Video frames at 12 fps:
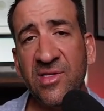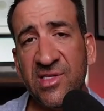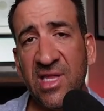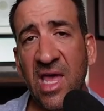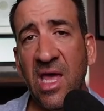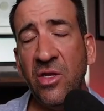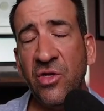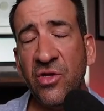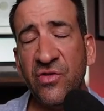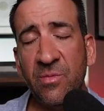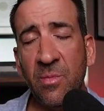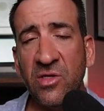stage
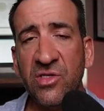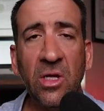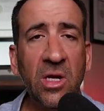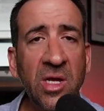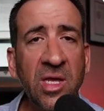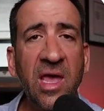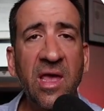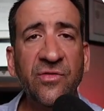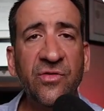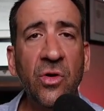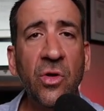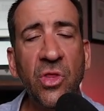small cell lung
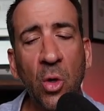cancer,